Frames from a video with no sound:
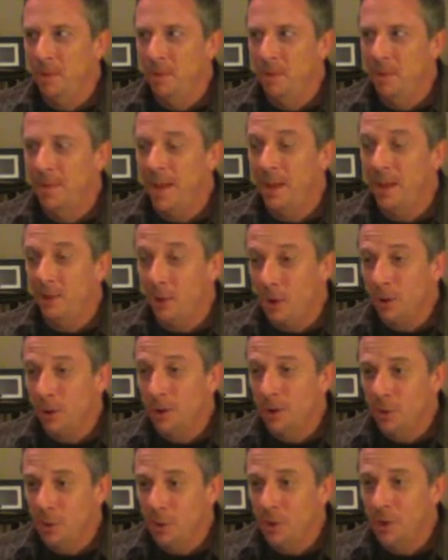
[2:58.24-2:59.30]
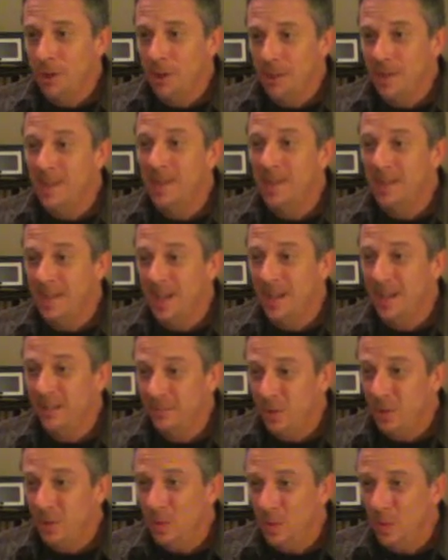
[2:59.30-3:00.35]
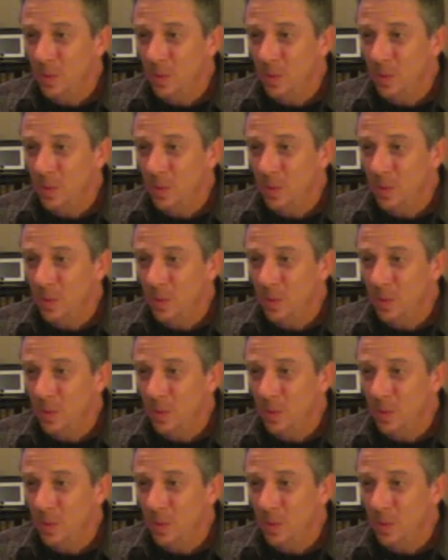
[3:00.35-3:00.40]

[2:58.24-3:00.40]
that knowledge which exists inside of you.